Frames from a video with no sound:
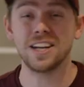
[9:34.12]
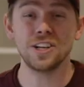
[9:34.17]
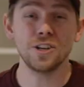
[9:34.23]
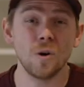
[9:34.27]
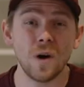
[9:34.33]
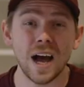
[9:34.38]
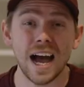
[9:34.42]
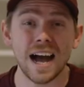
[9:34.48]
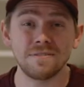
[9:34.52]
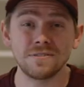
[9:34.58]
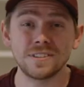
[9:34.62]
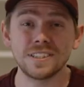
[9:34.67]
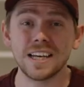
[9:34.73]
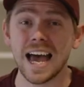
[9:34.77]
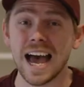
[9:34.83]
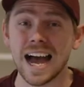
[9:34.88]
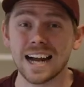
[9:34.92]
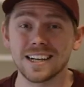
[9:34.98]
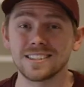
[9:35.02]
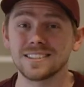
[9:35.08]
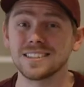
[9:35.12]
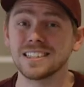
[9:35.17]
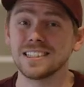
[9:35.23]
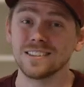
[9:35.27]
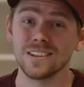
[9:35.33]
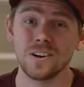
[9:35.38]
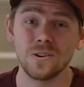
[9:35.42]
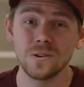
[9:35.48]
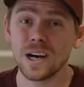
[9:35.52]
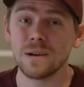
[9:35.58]
And you don't have to actually
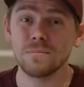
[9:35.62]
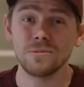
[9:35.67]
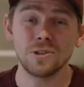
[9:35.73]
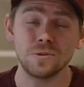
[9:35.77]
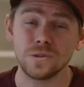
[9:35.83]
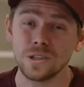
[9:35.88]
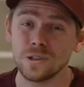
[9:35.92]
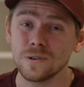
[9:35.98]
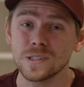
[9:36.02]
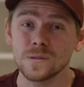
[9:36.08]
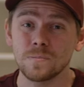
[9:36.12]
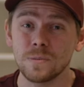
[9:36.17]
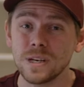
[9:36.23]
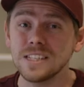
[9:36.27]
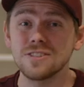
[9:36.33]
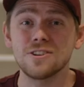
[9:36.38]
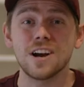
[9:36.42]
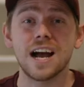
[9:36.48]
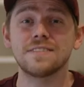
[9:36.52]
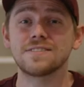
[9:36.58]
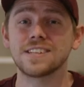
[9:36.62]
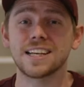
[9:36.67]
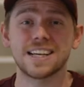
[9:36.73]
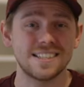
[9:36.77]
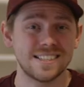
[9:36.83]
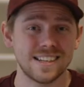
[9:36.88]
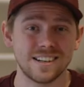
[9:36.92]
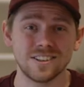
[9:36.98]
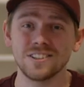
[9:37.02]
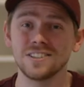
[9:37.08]
load up new USB drives, like I
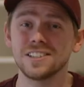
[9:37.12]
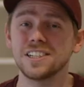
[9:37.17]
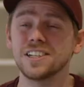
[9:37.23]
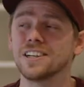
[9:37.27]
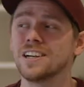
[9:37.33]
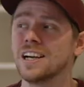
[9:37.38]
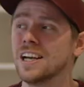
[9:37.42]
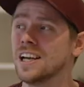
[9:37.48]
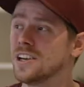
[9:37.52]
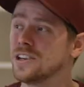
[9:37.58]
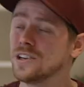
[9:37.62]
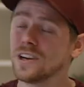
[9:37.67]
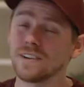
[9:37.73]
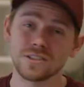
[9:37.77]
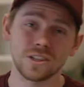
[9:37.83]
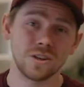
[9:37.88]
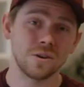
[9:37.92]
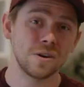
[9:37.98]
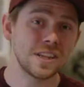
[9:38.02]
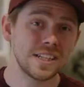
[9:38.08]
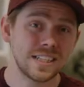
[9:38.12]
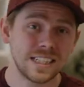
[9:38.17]
said earlier, you don't have to go to the